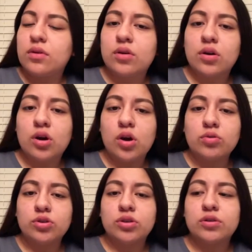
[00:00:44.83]

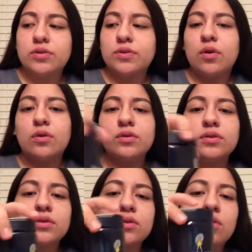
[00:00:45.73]
kosher
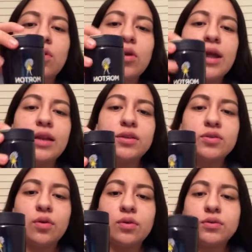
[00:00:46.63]
salt or any
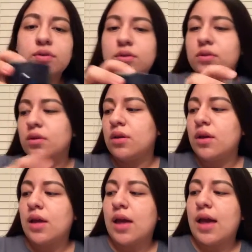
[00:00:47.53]
salt,
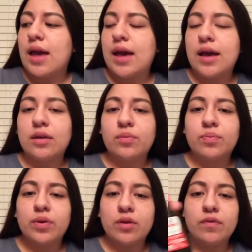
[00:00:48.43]
and
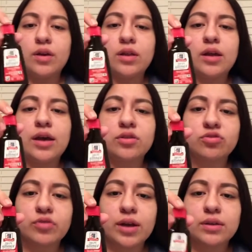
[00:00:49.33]
pure vanilla
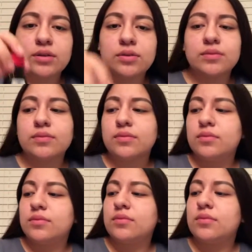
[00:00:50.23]
extract.
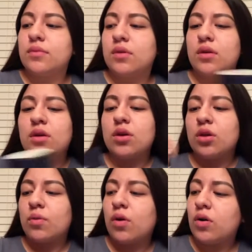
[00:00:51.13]

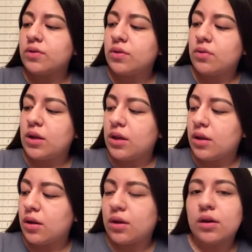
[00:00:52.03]
You will also need
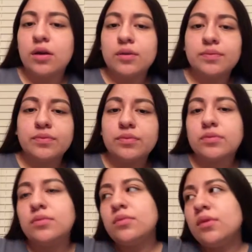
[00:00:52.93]
a
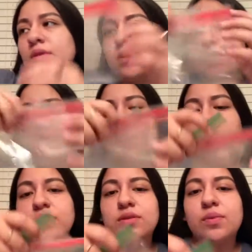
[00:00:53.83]

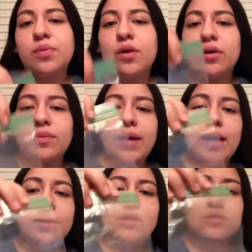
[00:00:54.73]
small Ziploc
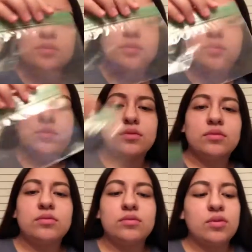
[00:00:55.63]
bag
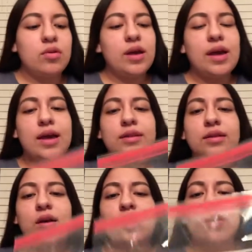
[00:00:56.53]
and
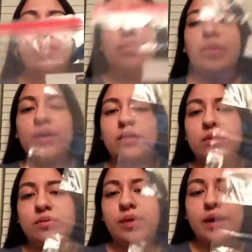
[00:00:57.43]
a bigger
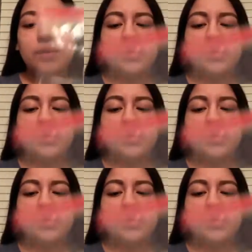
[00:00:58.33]
bag,